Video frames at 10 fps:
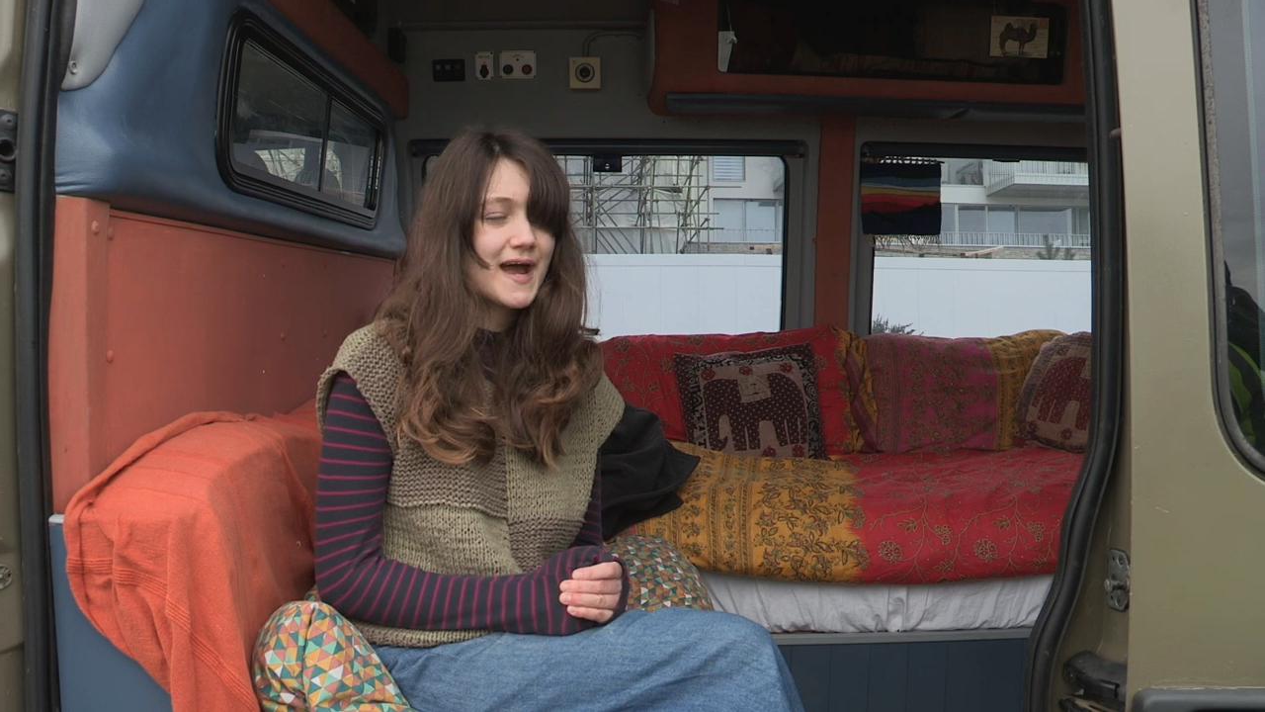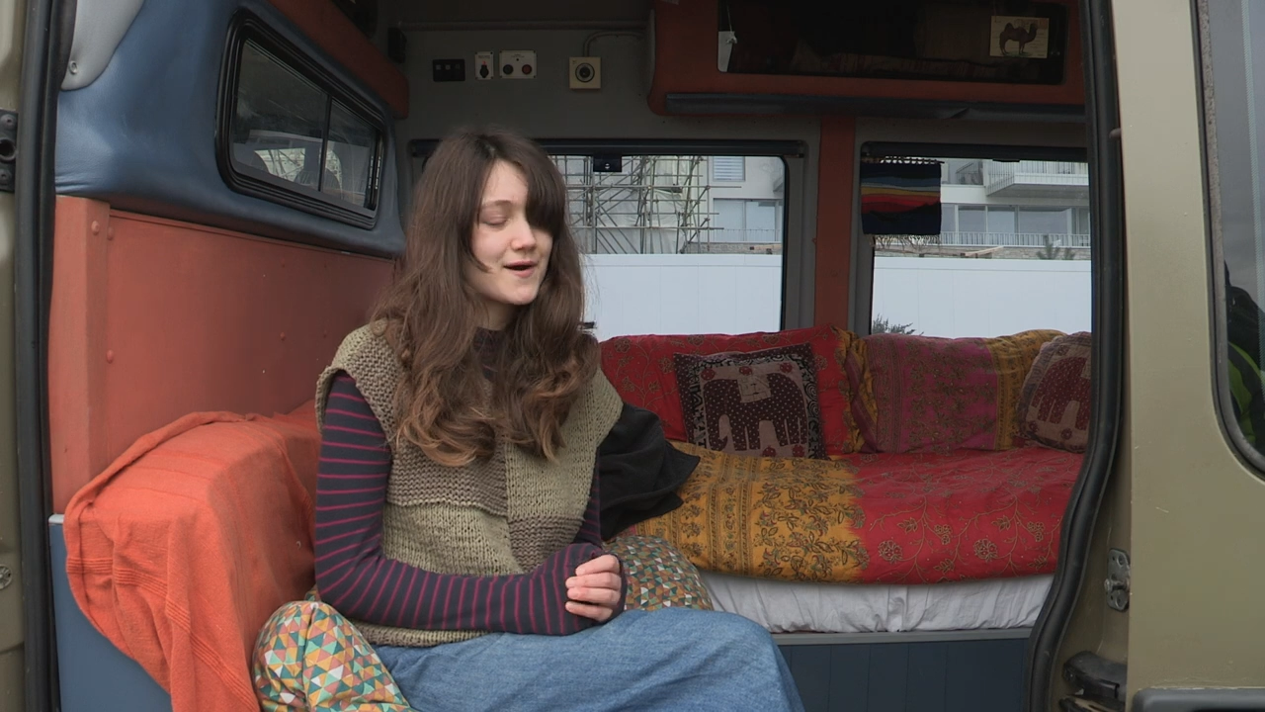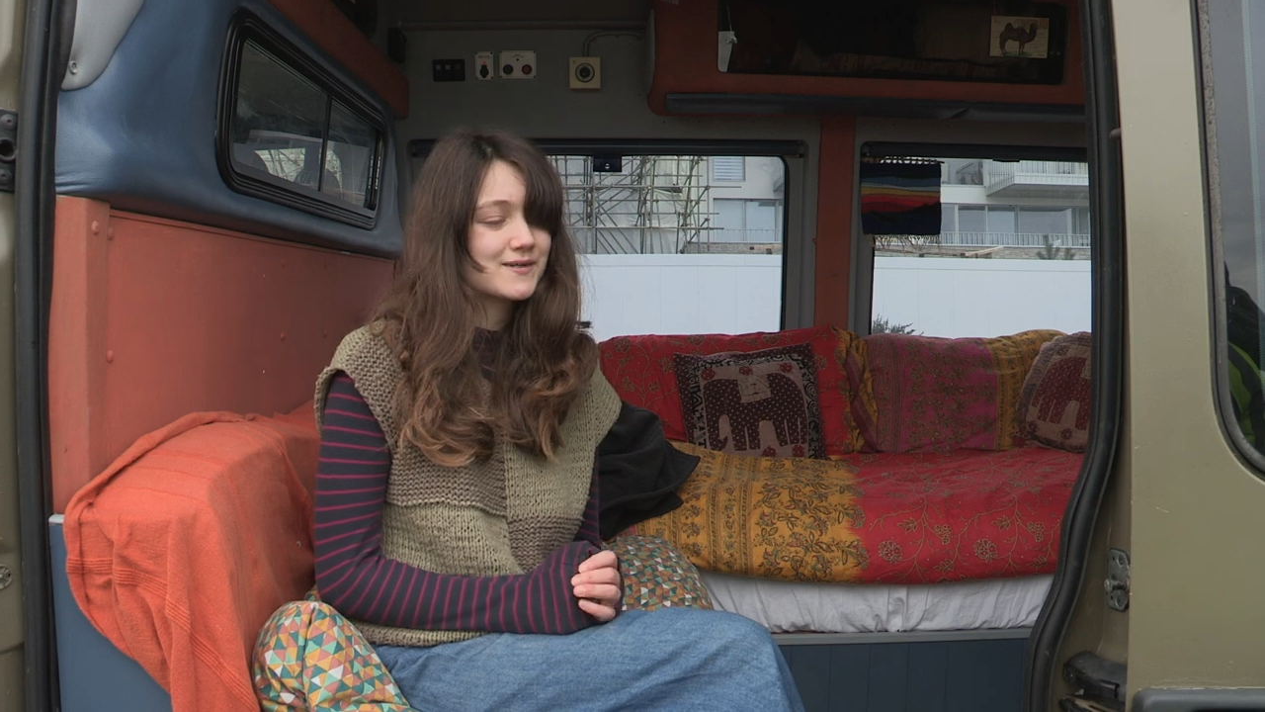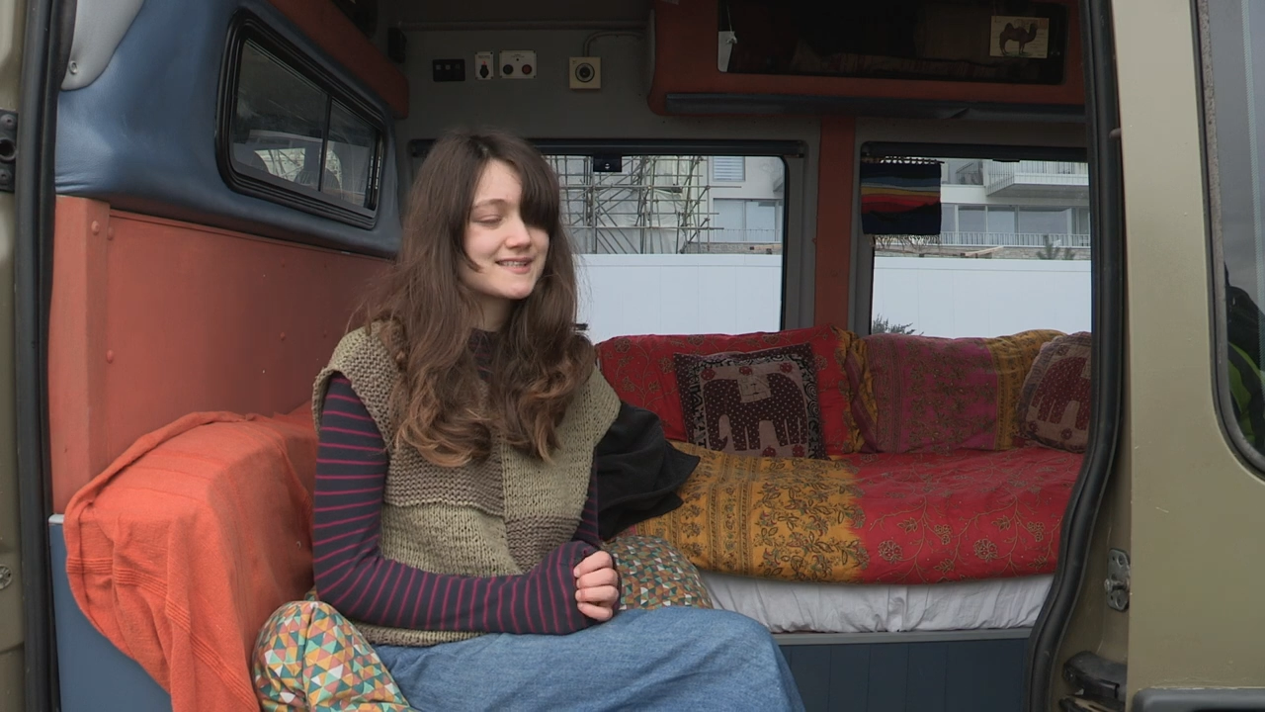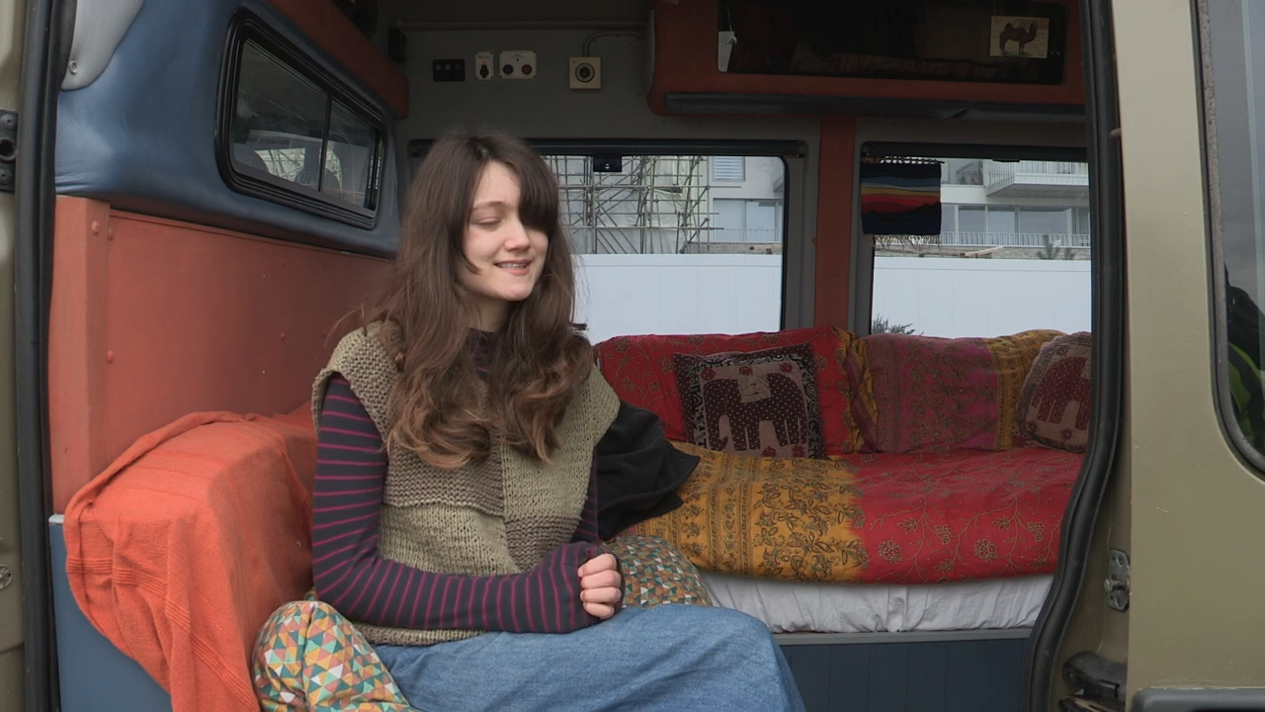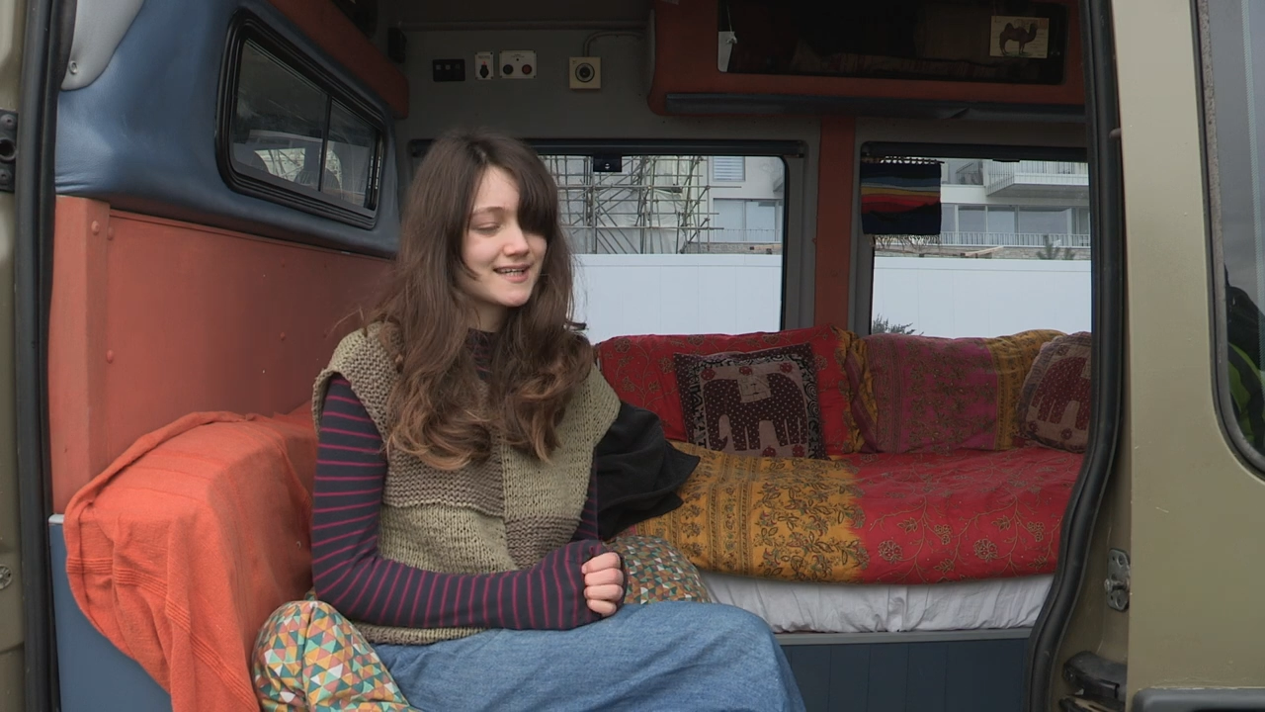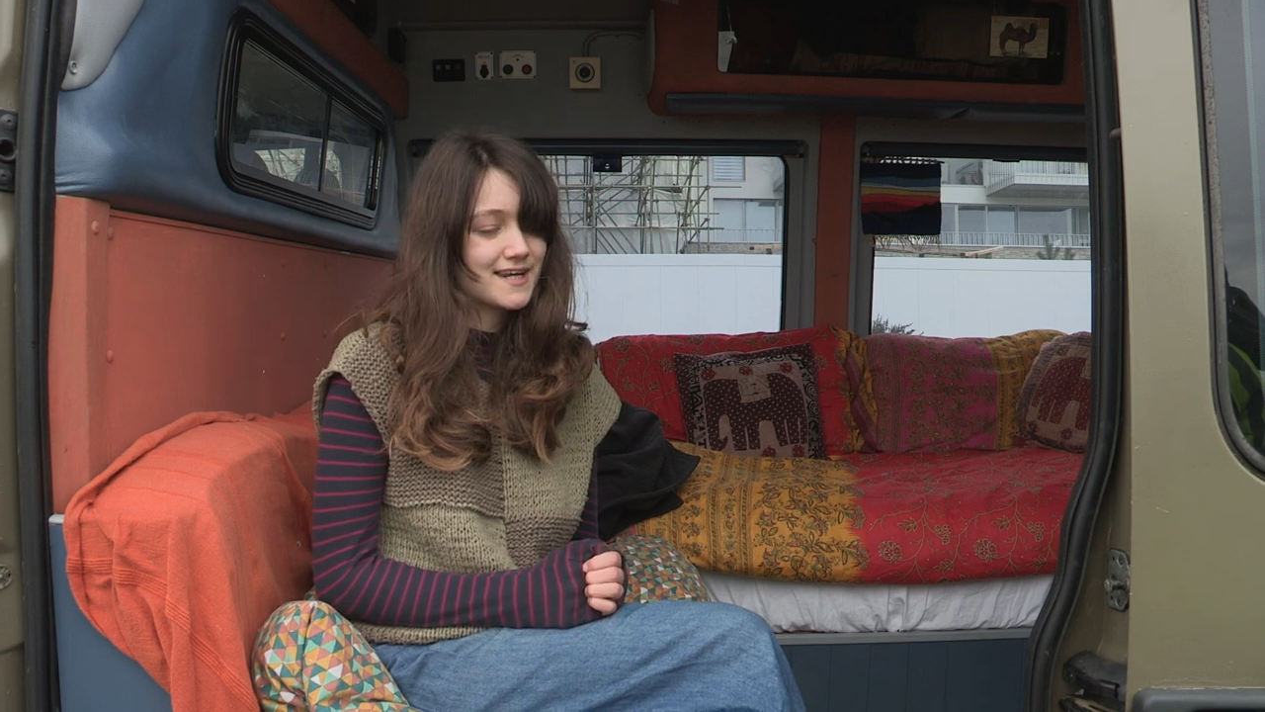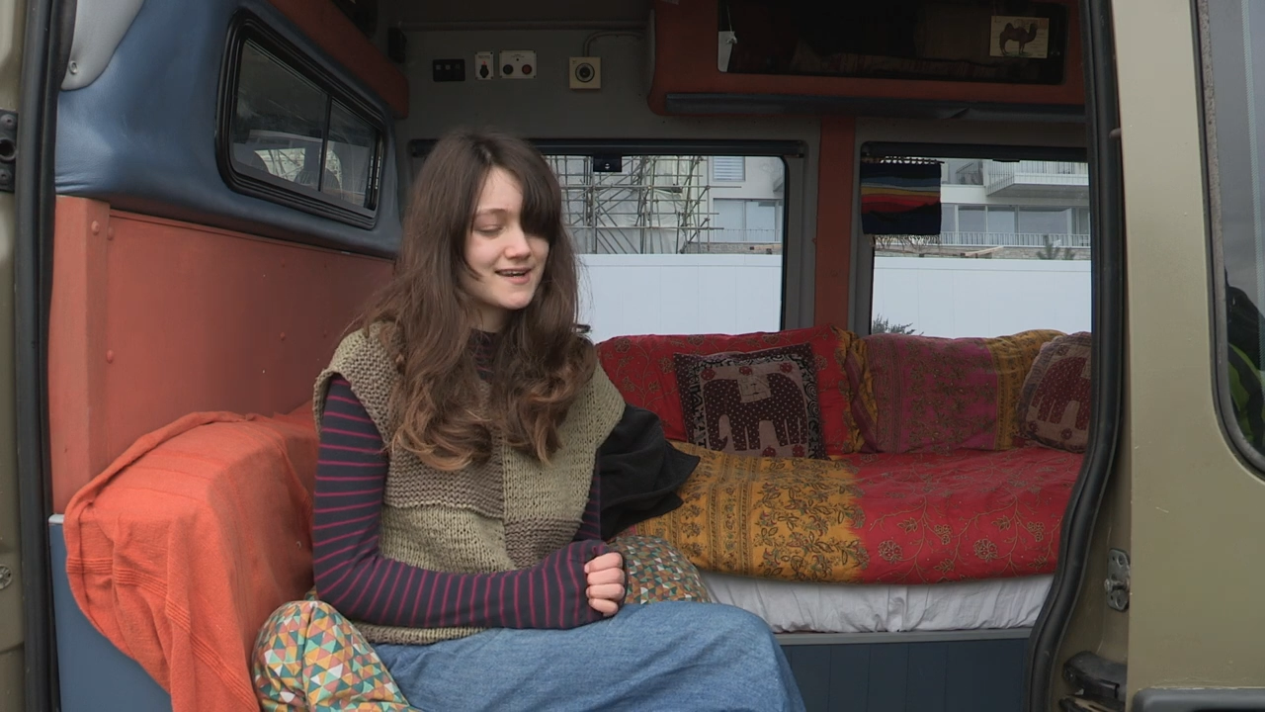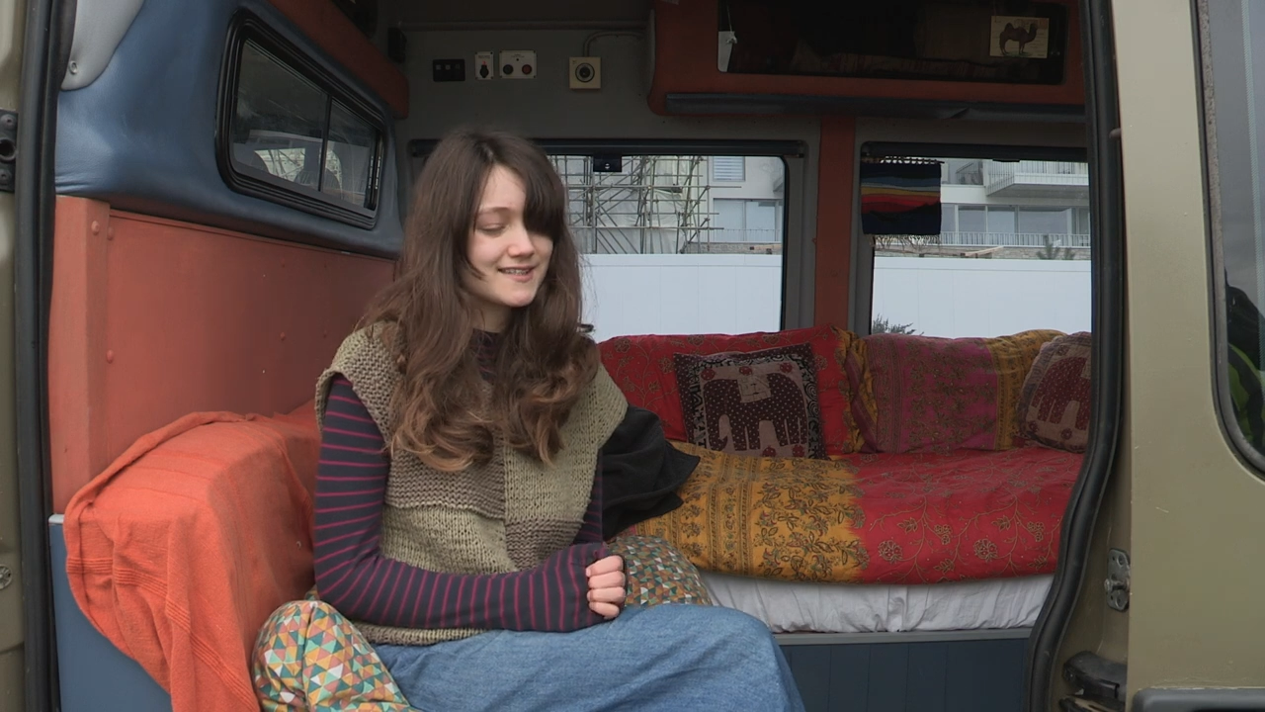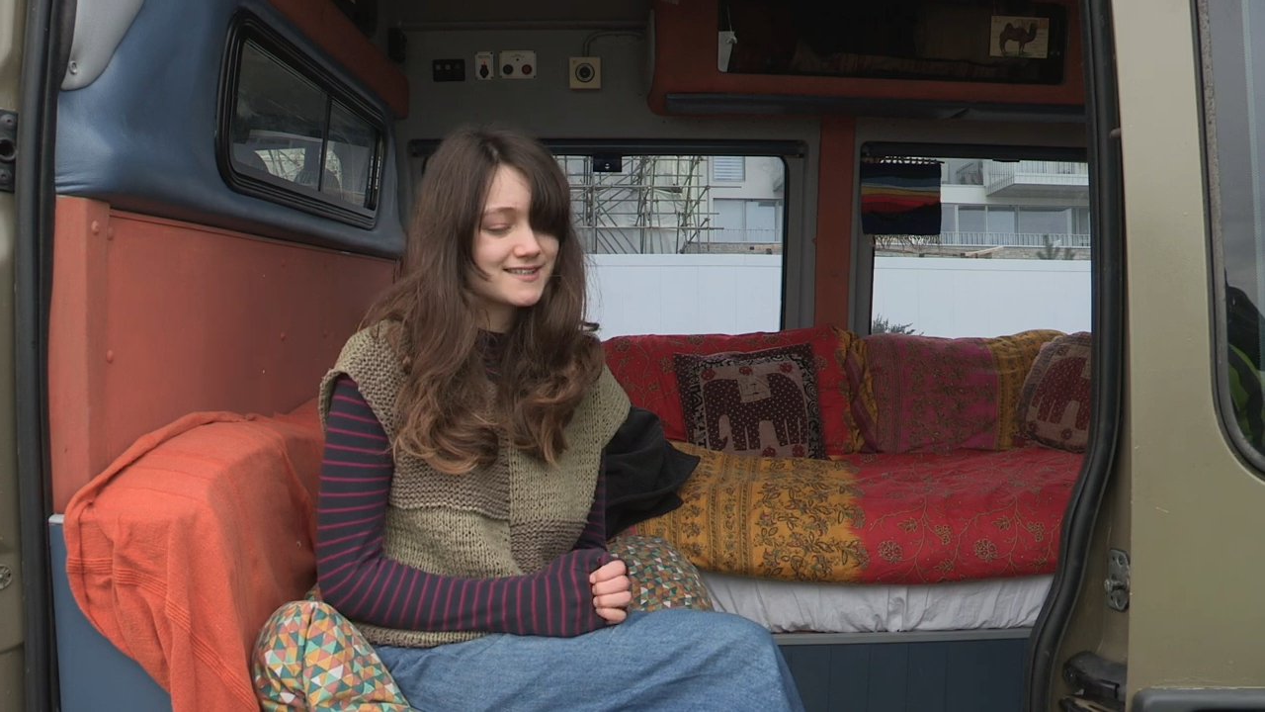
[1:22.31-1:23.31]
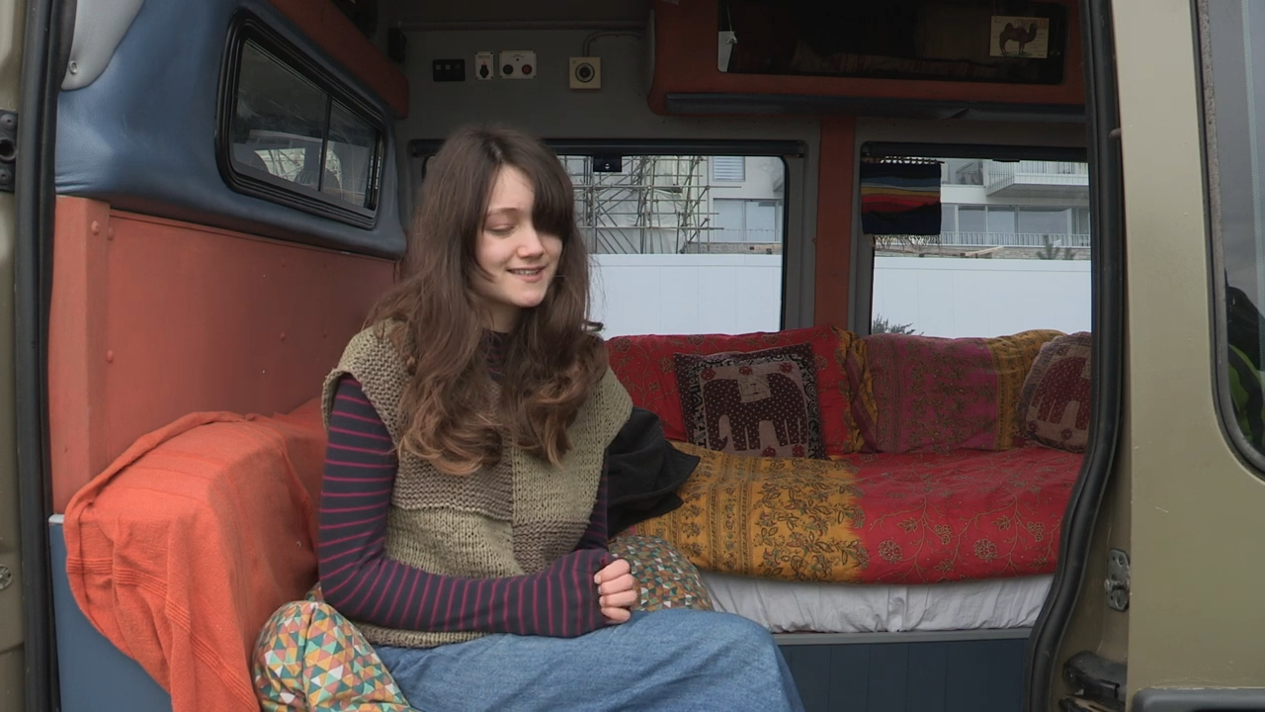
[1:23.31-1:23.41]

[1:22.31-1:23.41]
house and